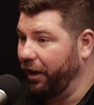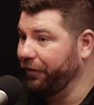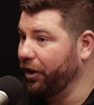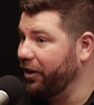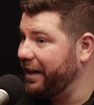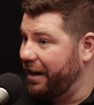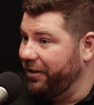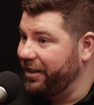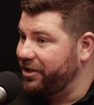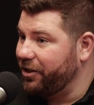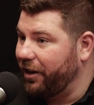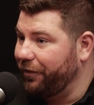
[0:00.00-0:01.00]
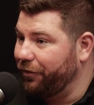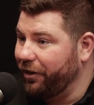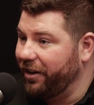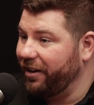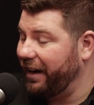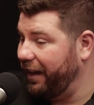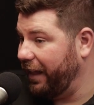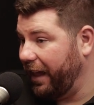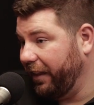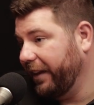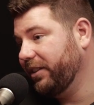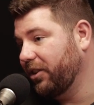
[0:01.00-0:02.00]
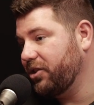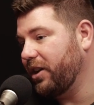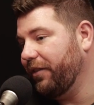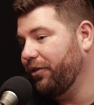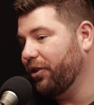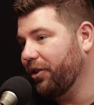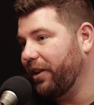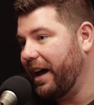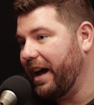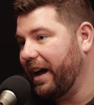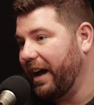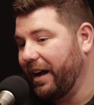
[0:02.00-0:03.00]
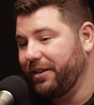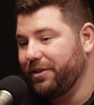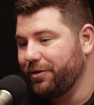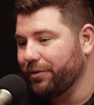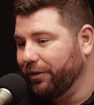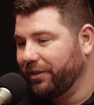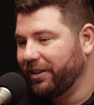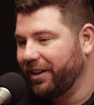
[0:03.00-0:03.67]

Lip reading: love their accounting software, and I like their software a lot. I do.